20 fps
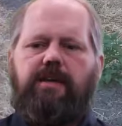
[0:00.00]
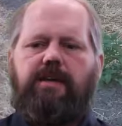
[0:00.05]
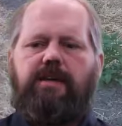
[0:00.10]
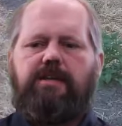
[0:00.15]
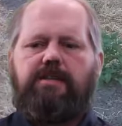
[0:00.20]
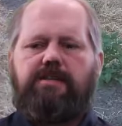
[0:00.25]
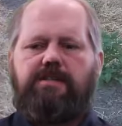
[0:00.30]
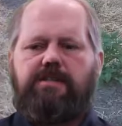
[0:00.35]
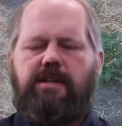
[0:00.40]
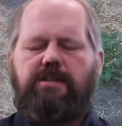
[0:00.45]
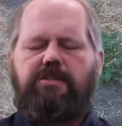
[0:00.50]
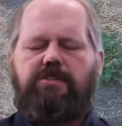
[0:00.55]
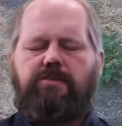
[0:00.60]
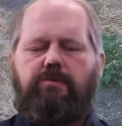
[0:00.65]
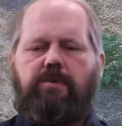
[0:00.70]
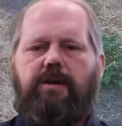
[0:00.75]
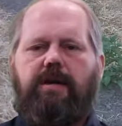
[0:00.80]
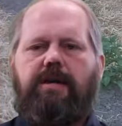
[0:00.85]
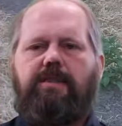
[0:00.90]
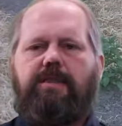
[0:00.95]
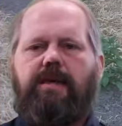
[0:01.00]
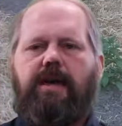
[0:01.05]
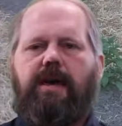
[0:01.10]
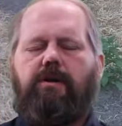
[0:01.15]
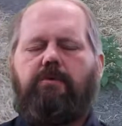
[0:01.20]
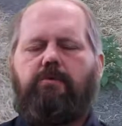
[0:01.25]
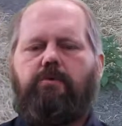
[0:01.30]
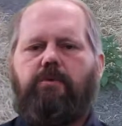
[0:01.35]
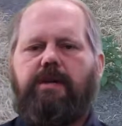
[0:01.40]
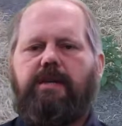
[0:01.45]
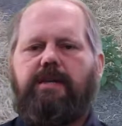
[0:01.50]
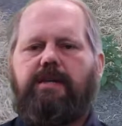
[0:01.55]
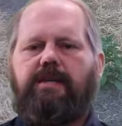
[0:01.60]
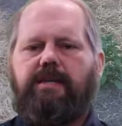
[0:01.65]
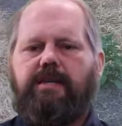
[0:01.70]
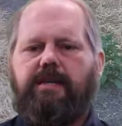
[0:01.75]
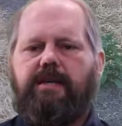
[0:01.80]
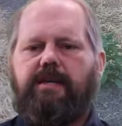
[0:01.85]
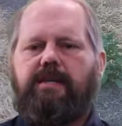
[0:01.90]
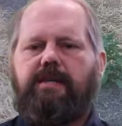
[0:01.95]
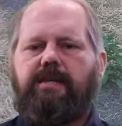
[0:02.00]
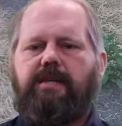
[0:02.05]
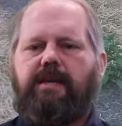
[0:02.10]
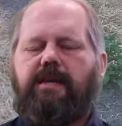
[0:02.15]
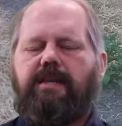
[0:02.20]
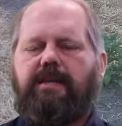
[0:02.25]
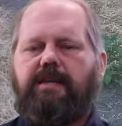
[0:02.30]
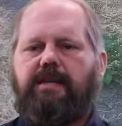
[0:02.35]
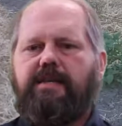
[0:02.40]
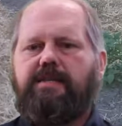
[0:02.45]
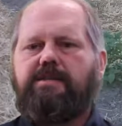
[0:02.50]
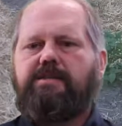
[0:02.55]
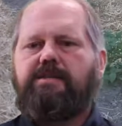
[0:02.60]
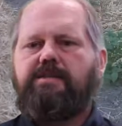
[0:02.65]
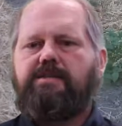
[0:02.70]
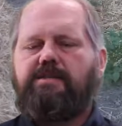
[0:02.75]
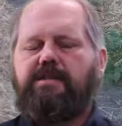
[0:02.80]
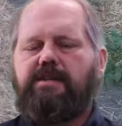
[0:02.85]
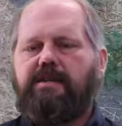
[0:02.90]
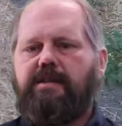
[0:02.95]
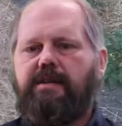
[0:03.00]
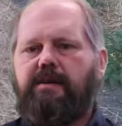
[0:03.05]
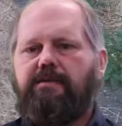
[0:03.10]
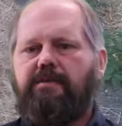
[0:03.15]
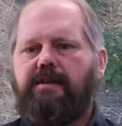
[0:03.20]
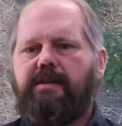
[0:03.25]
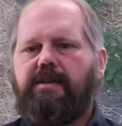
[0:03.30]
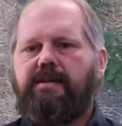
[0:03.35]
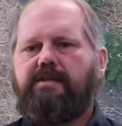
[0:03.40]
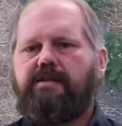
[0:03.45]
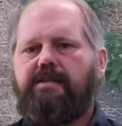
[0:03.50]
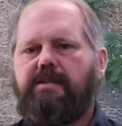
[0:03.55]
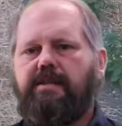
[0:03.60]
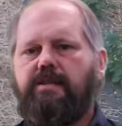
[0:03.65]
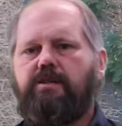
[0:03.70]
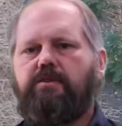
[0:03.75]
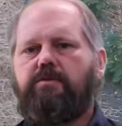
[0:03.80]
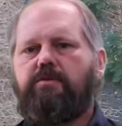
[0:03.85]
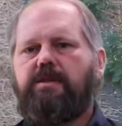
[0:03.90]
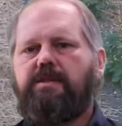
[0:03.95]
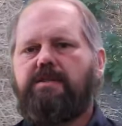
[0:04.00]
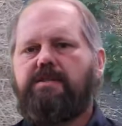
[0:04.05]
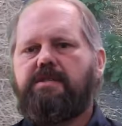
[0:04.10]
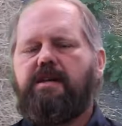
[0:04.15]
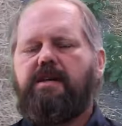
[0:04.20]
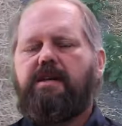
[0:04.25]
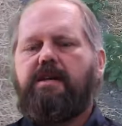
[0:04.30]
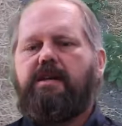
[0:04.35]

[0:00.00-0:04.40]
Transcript: in such a way that we get at least a significant decrease